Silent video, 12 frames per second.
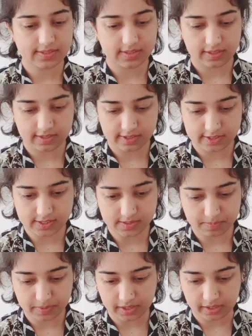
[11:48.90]
this
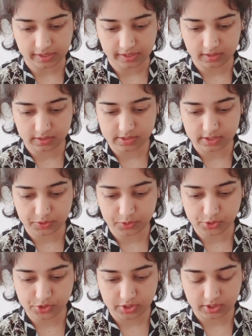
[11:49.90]
is by
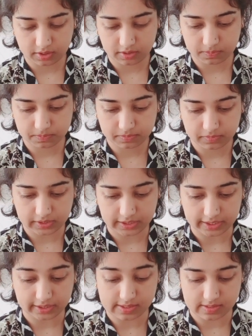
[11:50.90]
Satoshi
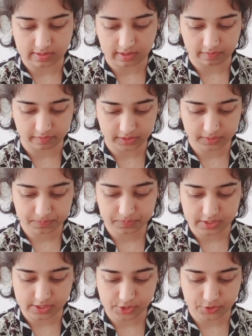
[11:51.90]
Yagisawa.
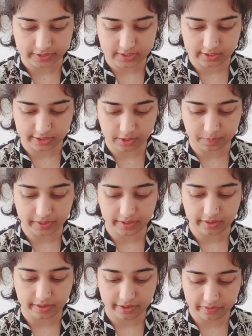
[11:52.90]
This is translated
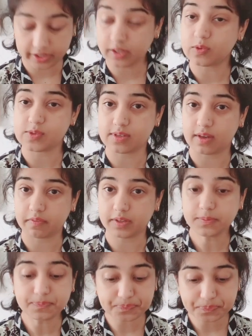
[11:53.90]
by Eric Ozawa.